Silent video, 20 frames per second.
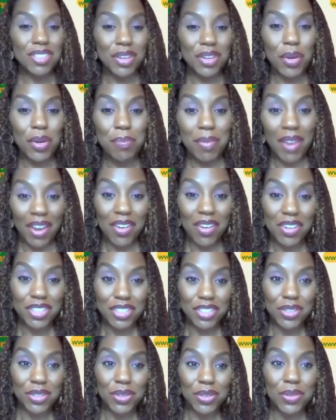that there are
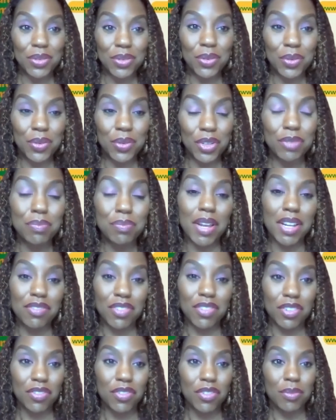parents who could
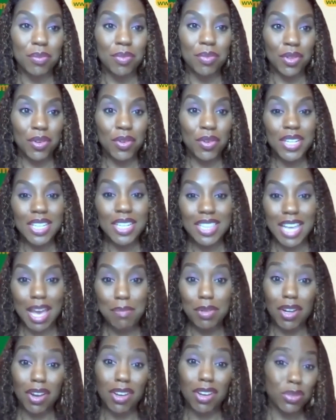benefit from learning
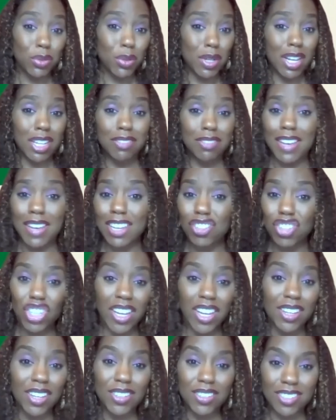that, but also a lot of
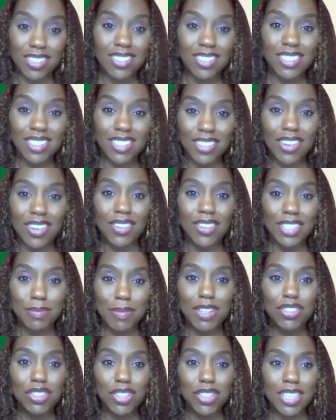educators, you know,
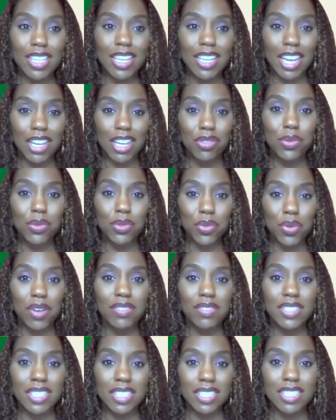especially in the K through
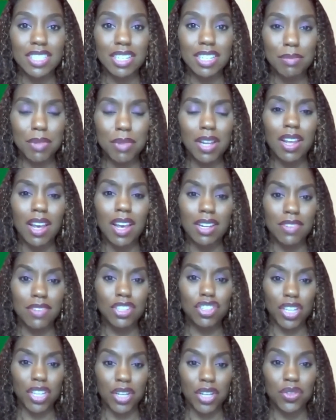12 system, a lot of
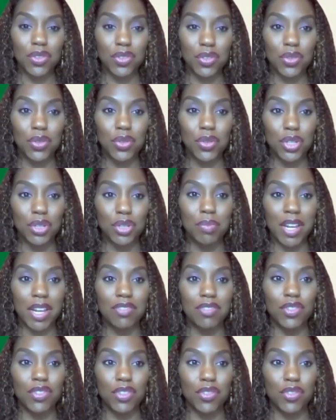educators who could
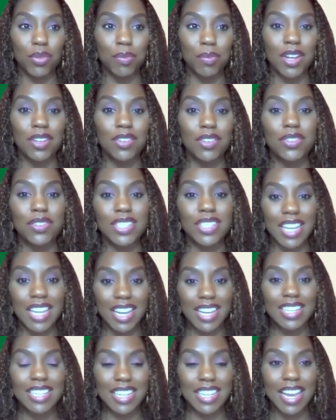benefit from
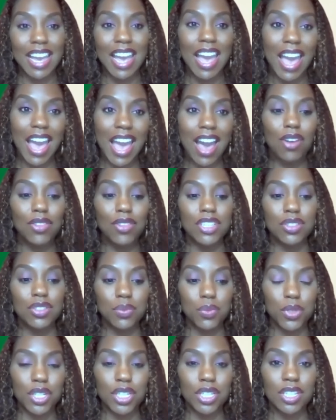understanding how this
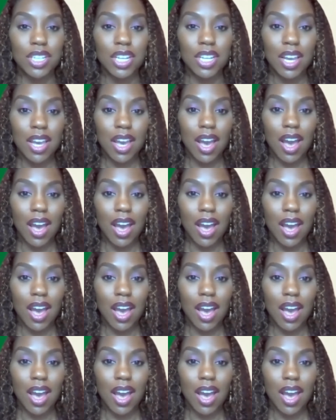would